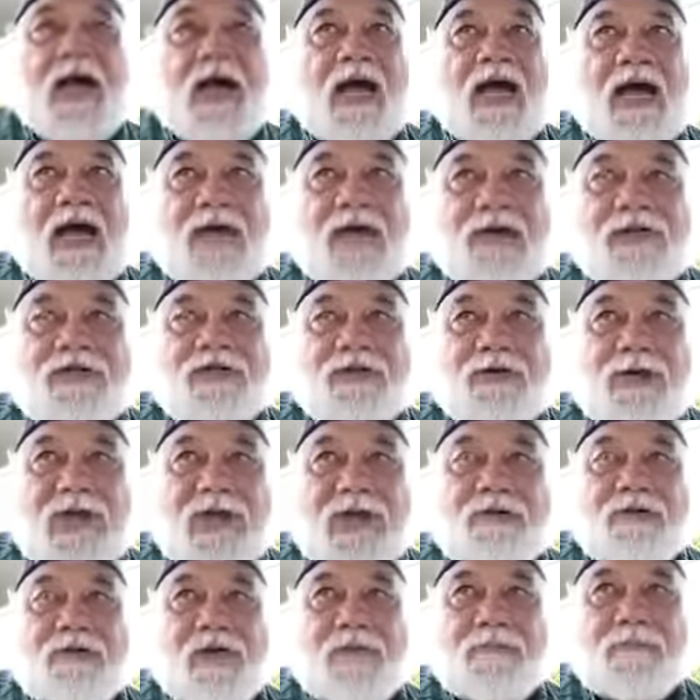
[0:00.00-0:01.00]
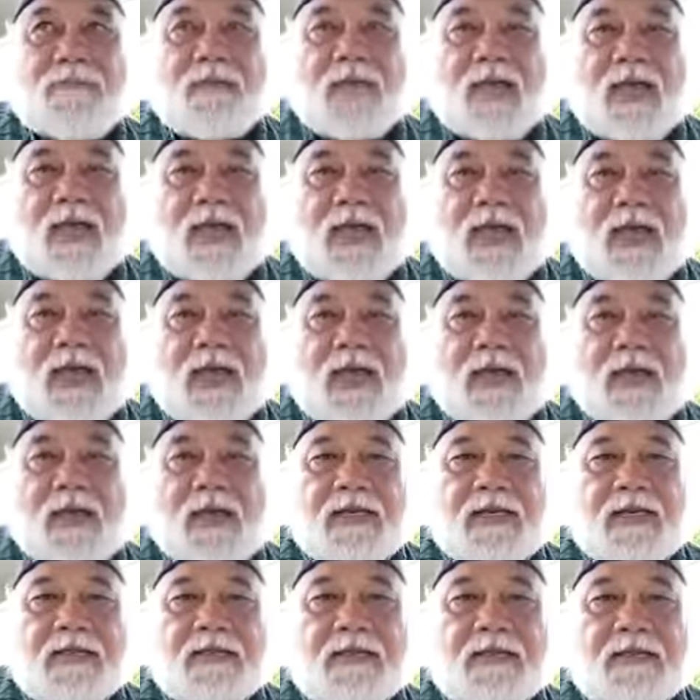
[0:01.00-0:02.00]
I try to apply
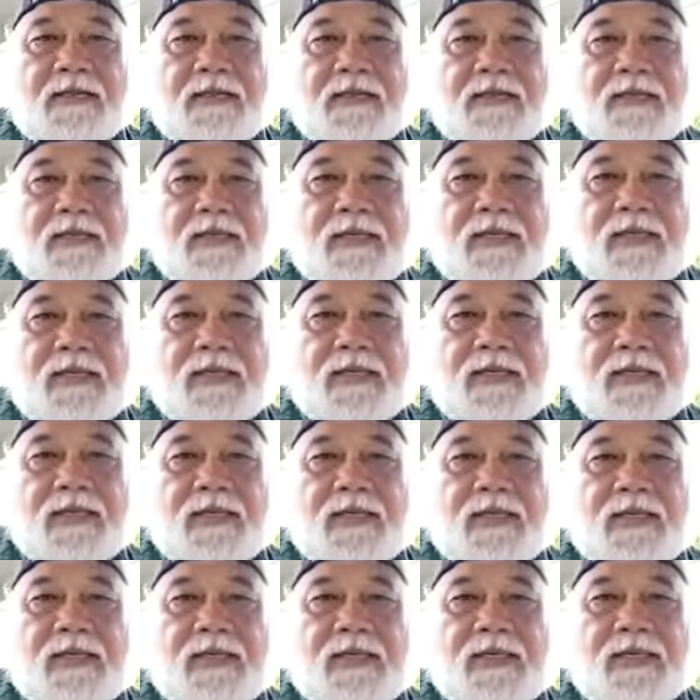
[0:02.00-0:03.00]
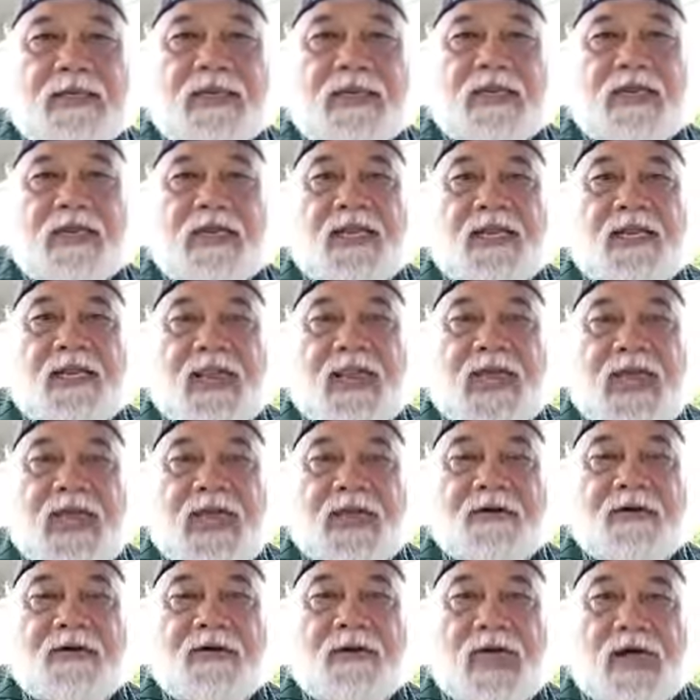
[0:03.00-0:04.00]
in the
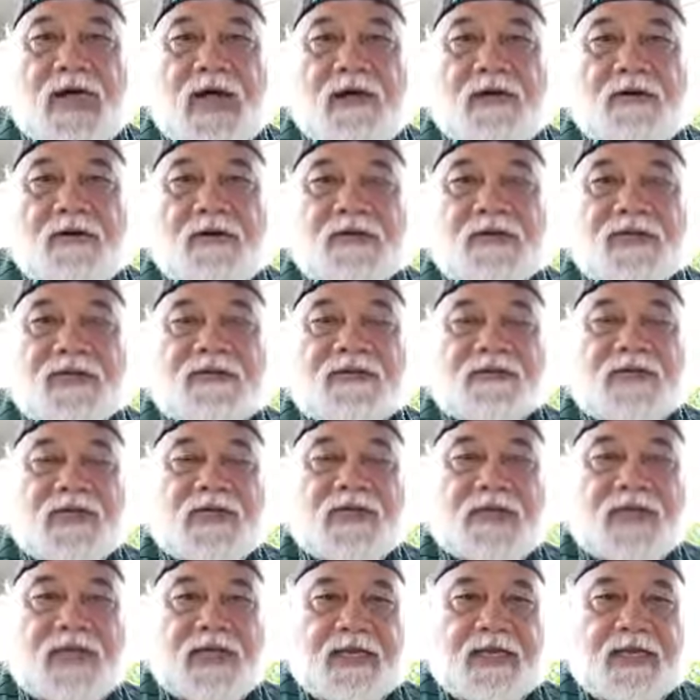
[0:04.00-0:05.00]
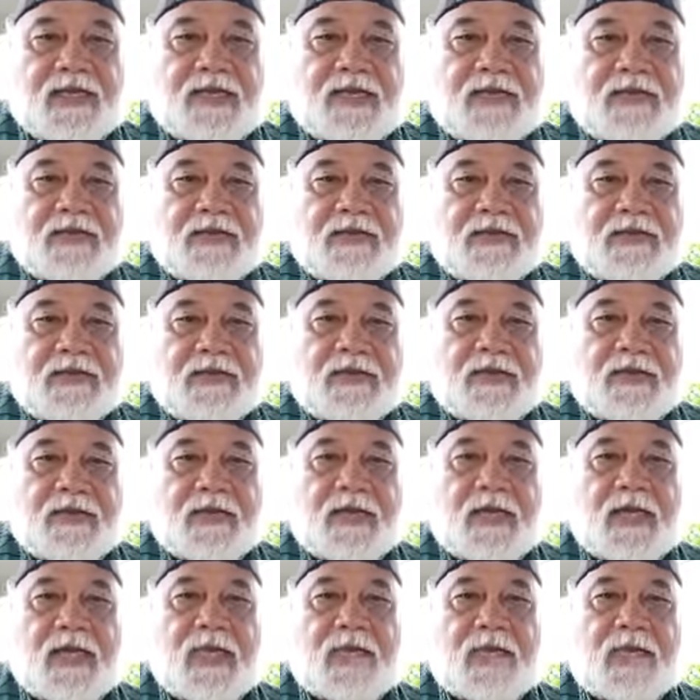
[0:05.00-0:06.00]
latter hours of the day,
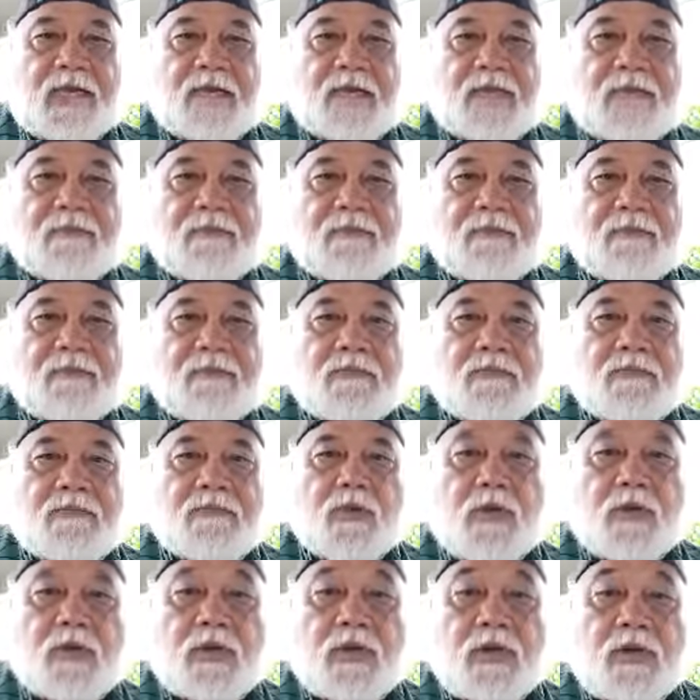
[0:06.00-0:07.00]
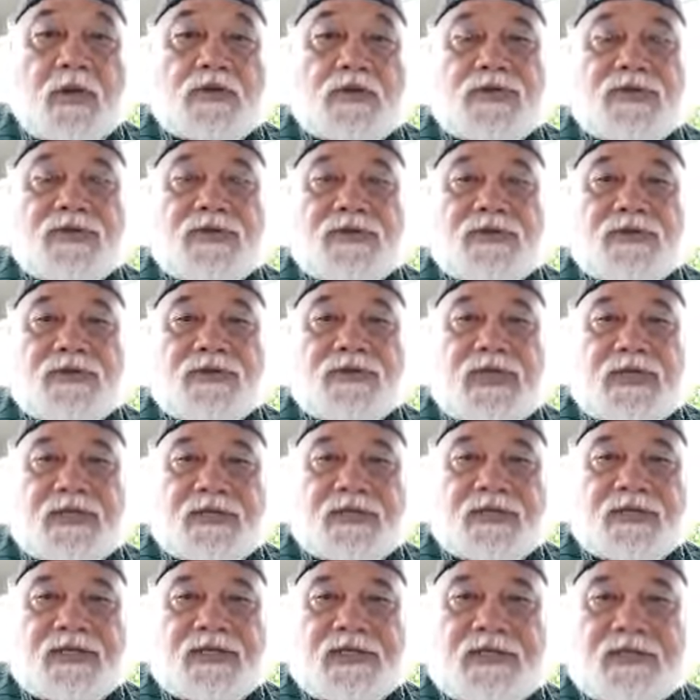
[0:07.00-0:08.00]
more close to
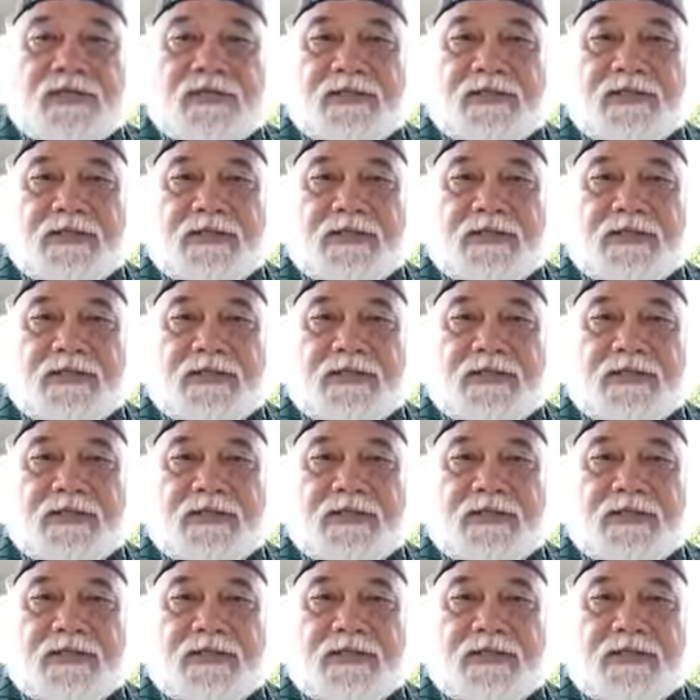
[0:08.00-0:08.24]
sunset,